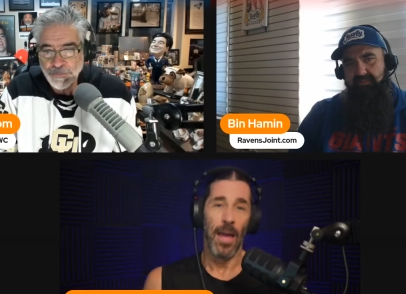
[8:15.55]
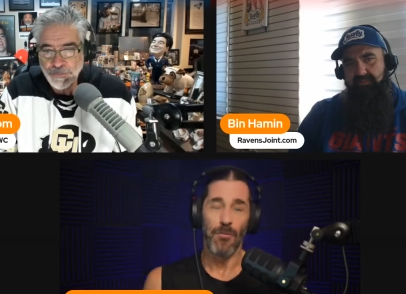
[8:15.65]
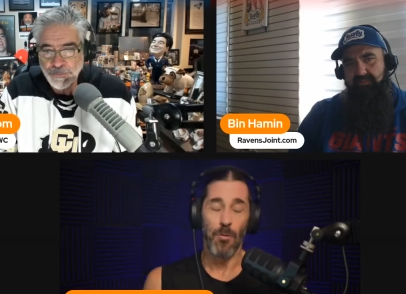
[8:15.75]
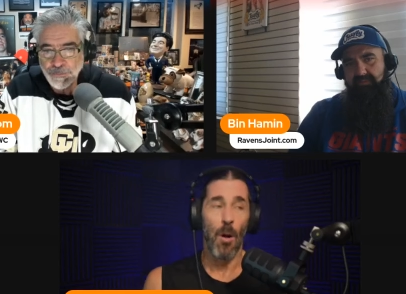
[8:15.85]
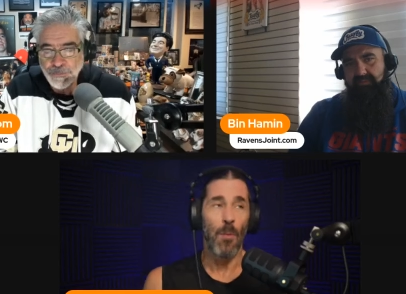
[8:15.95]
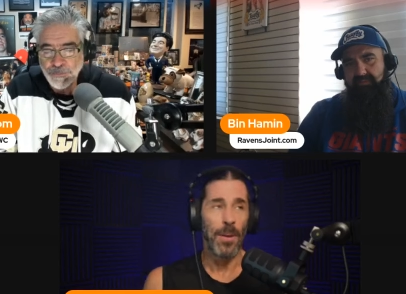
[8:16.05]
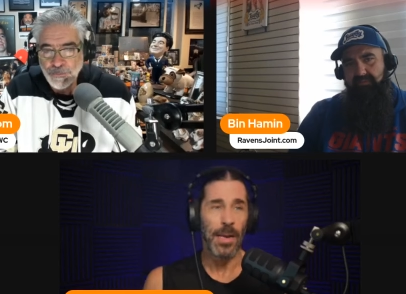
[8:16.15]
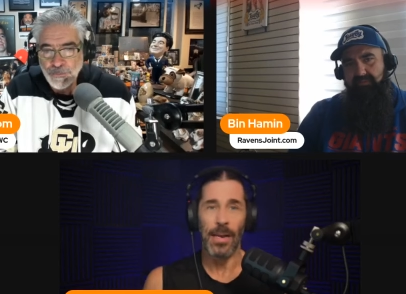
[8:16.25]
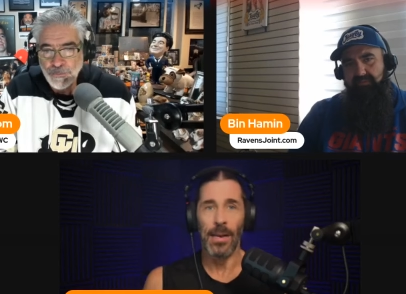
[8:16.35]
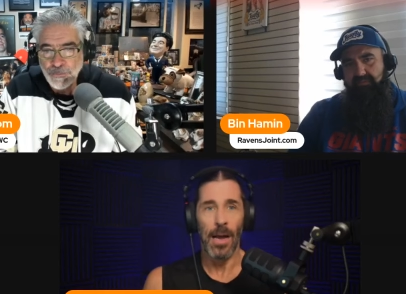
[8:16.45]
Speaker 1: If
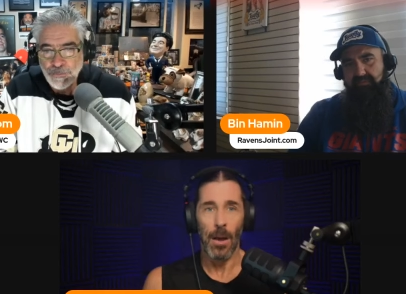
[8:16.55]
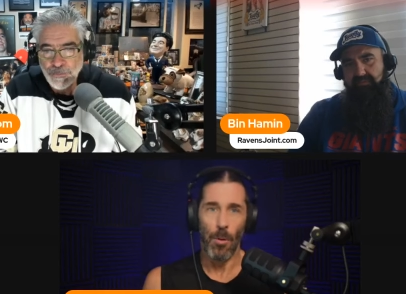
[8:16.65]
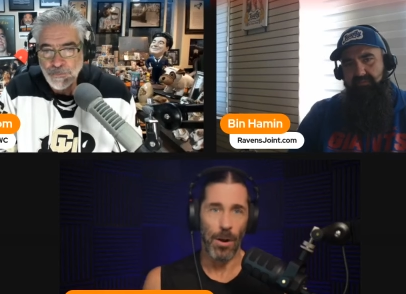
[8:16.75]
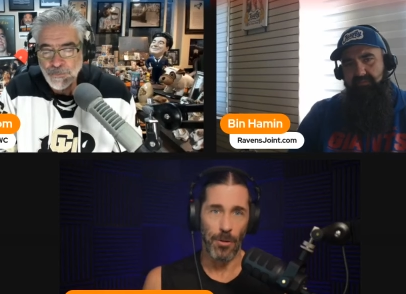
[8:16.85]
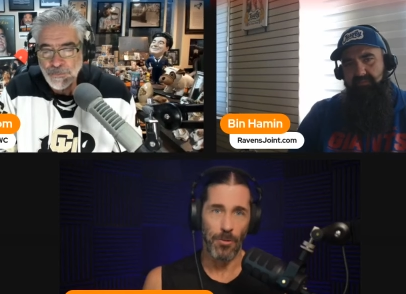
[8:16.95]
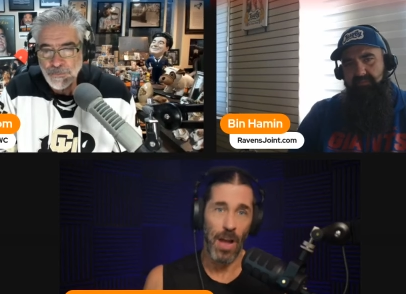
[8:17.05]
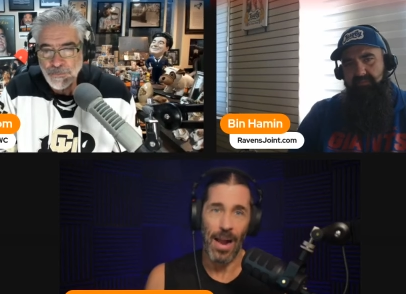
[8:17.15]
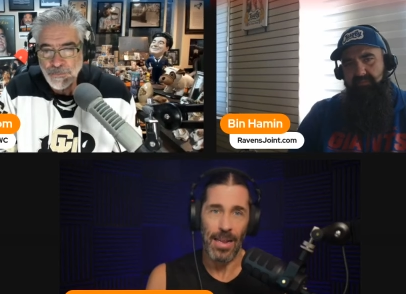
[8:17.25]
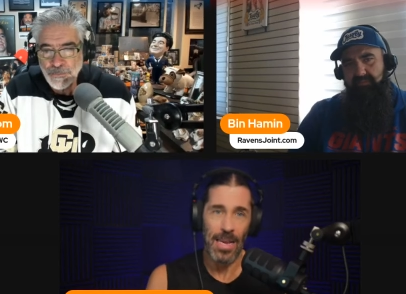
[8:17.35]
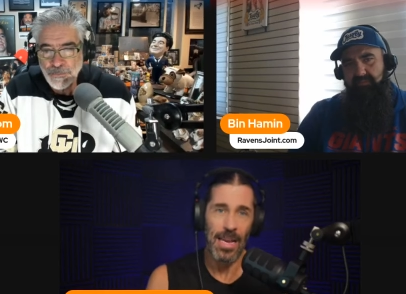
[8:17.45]
Roman and uh, whatever
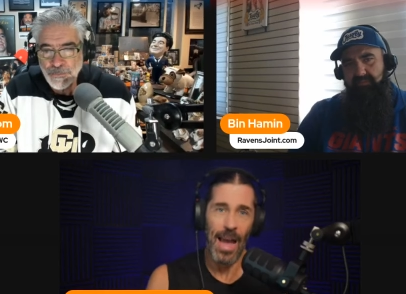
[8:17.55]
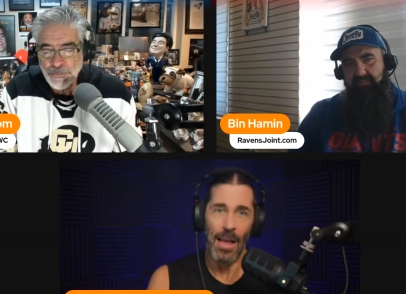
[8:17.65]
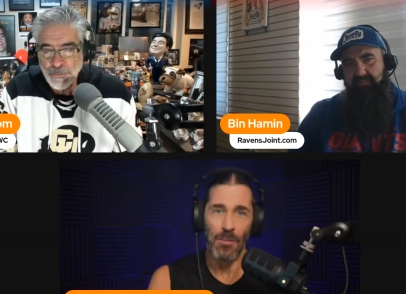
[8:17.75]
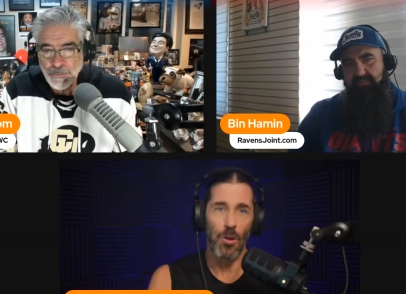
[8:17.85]
side he has